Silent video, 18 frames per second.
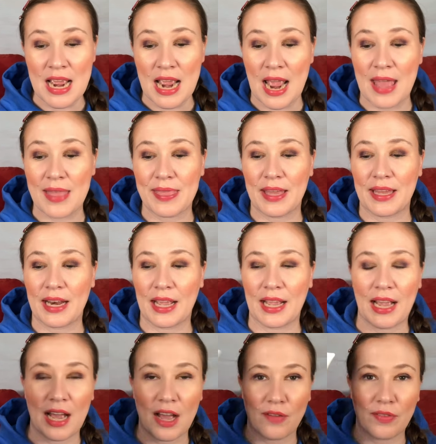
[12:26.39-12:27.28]
And then I
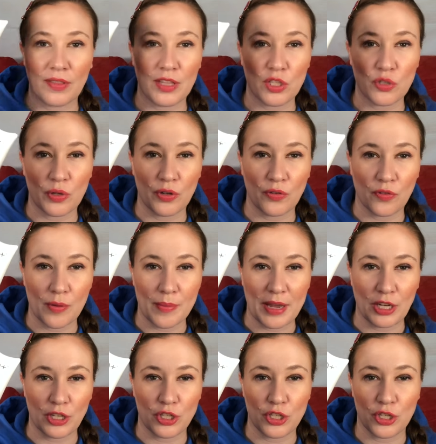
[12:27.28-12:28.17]
have this one from
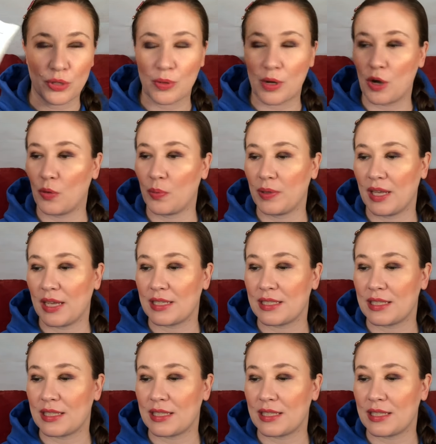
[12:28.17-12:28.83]
H2O Plus.